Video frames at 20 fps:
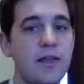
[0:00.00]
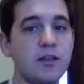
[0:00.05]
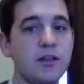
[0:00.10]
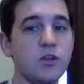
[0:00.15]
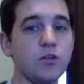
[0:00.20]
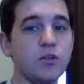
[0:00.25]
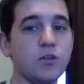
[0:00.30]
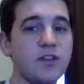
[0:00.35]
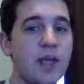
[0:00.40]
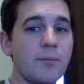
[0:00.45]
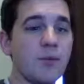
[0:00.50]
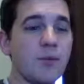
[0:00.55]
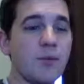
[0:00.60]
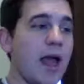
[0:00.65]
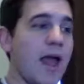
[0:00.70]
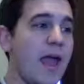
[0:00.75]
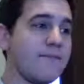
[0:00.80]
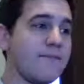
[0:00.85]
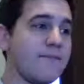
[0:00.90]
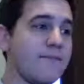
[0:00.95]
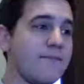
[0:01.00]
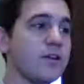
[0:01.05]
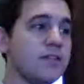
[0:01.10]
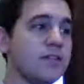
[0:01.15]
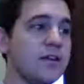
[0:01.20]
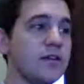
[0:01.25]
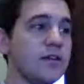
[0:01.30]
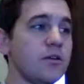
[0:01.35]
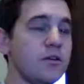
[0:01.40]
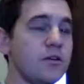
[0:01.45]
you sample every
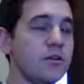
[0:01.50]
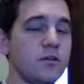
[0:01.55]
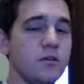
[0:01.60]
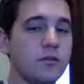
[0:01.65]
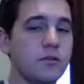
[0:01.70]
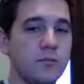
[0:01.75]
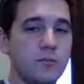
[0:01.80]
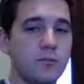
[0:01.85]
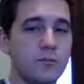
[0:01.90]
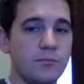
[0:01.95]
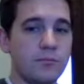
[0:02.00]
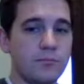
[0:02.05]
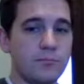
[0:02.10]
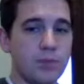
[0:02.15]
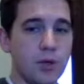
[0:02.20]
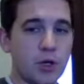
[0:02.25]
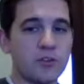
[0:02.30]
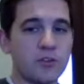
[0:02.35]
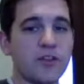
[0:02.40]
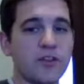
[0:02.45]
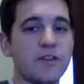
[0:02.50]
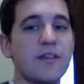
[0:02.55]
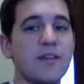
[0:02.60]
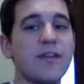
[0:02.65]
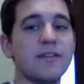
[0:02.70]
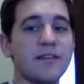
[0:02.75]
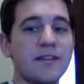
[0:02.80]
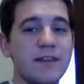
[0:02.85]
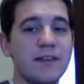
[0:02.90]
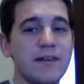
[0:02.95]
single person
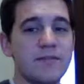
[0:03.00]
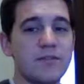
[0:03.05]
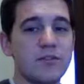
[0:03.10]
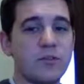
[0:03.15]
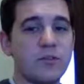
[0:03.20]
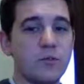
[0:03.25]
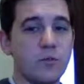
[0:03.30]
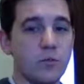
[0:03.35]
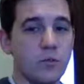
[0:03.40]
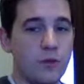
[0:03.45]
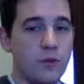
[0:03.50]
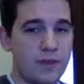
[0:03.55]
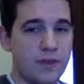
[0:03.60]
that lives within